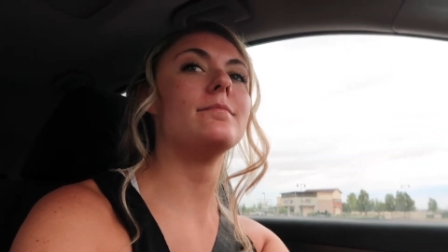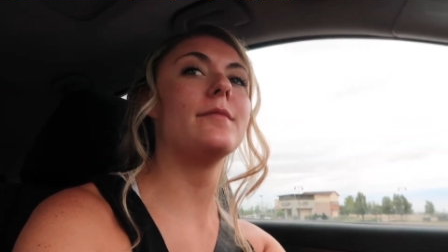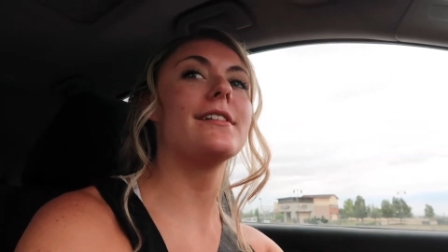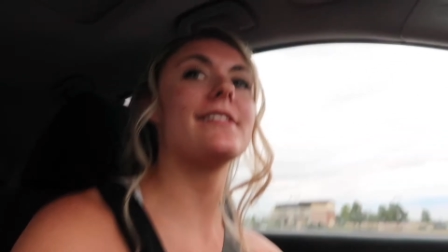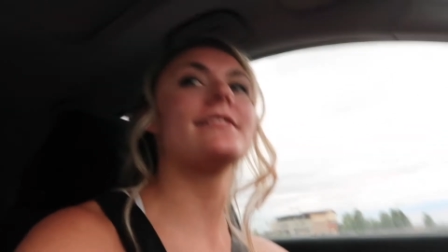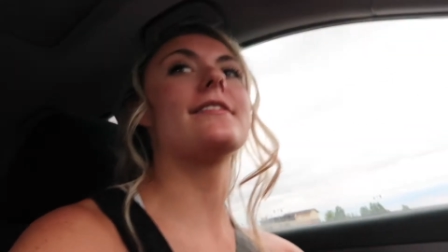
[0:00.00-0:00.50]

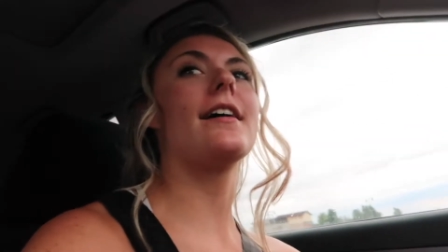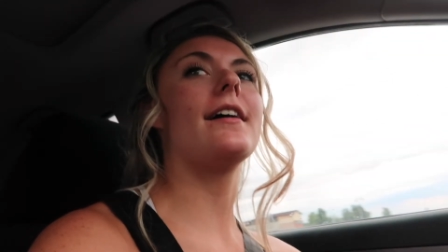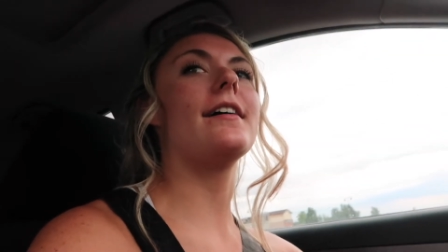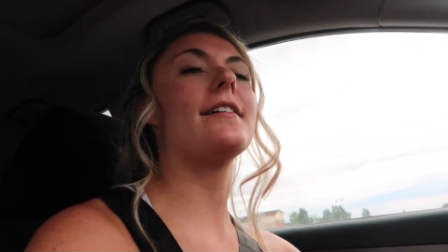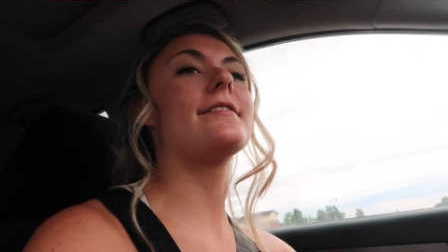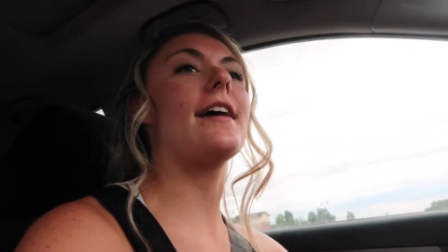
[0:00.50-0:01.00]
which is
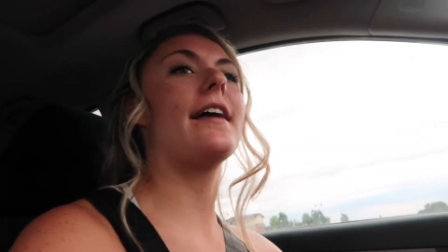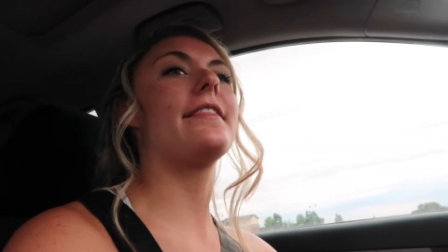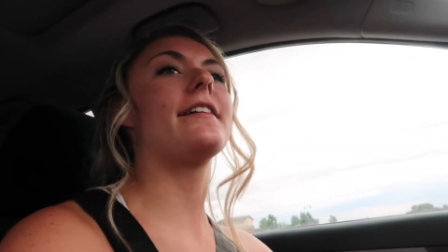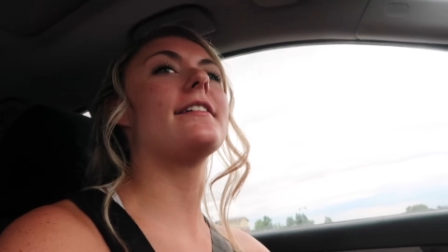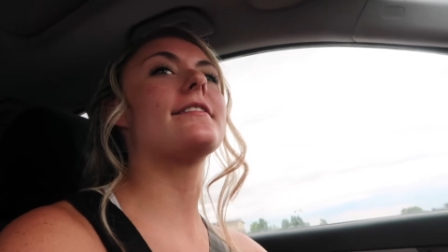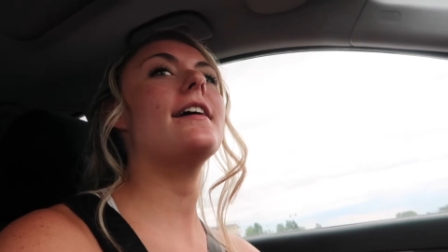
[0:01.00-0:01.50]
a sad
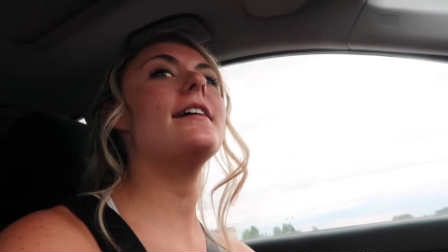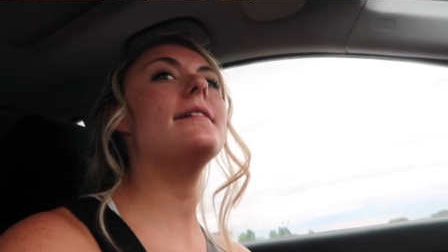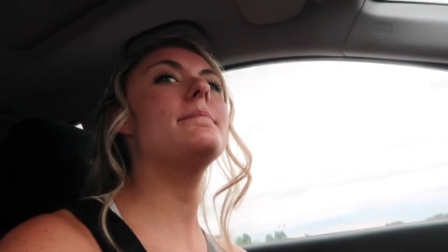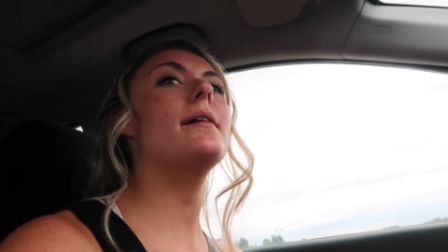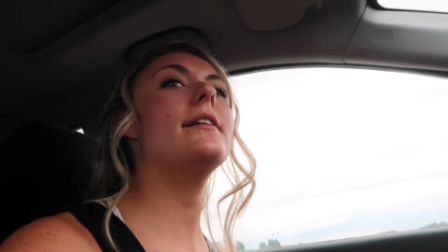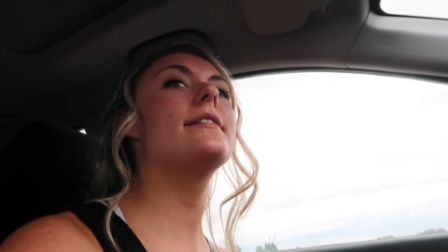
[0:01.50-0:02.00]
thing to
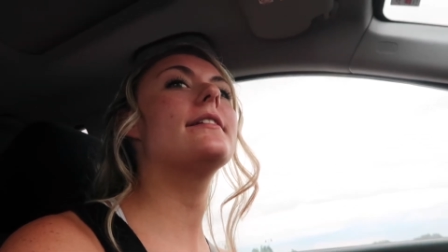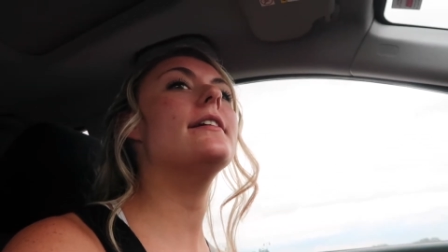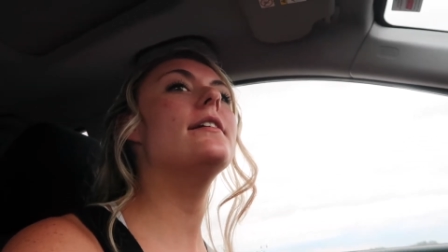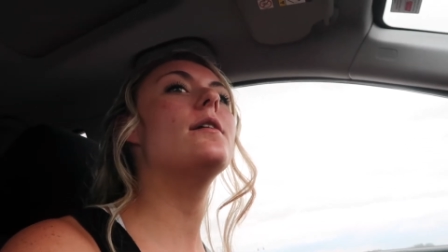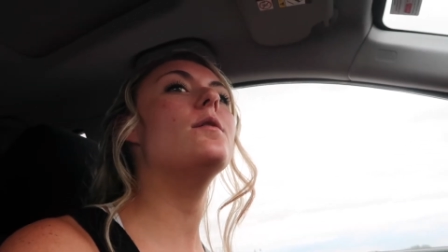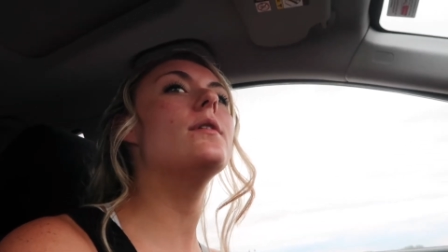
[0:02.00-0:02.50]
say, but
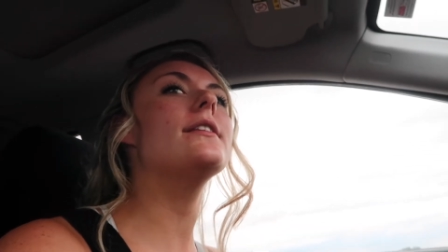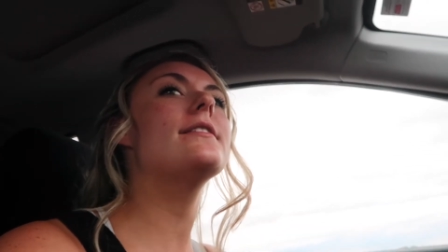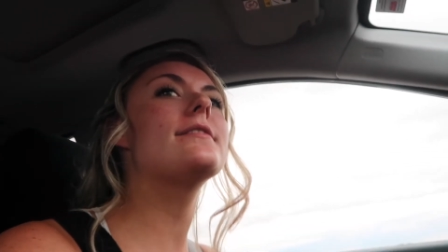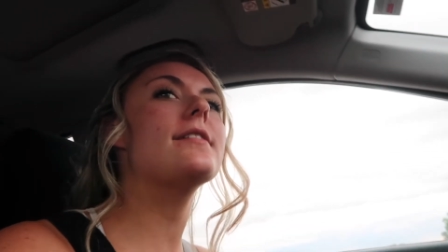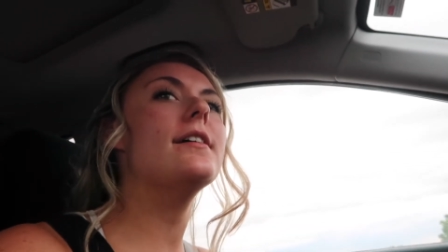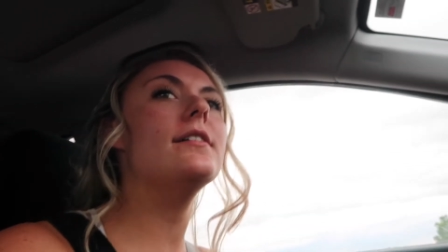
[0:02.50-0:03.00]
you know,
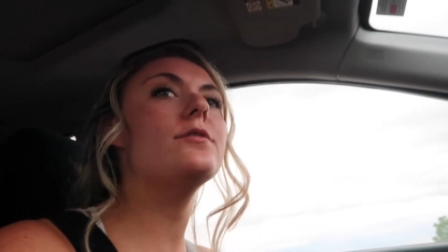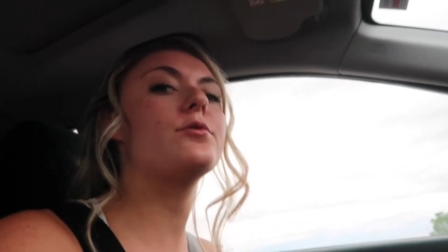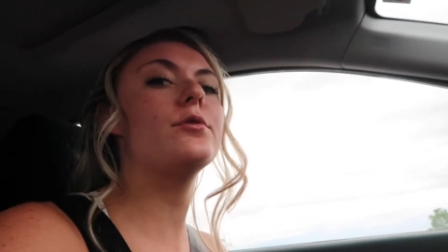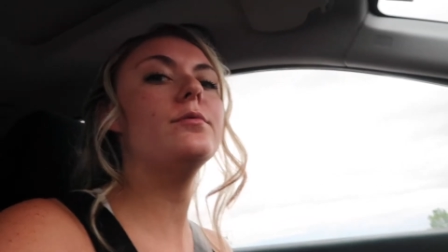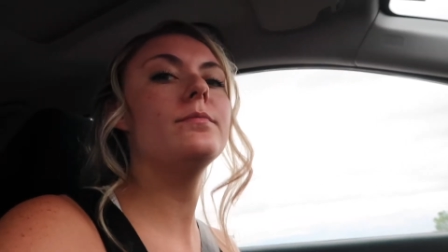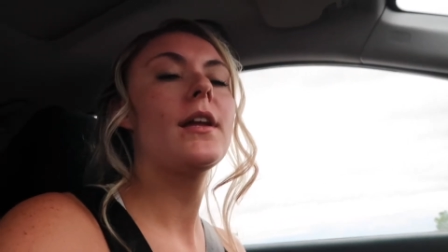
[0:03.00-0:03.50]
it's
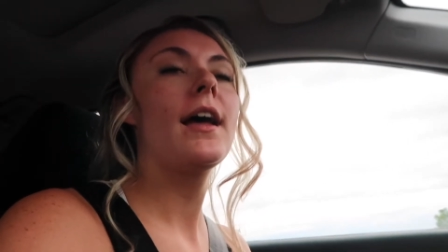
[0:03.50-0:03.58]
true.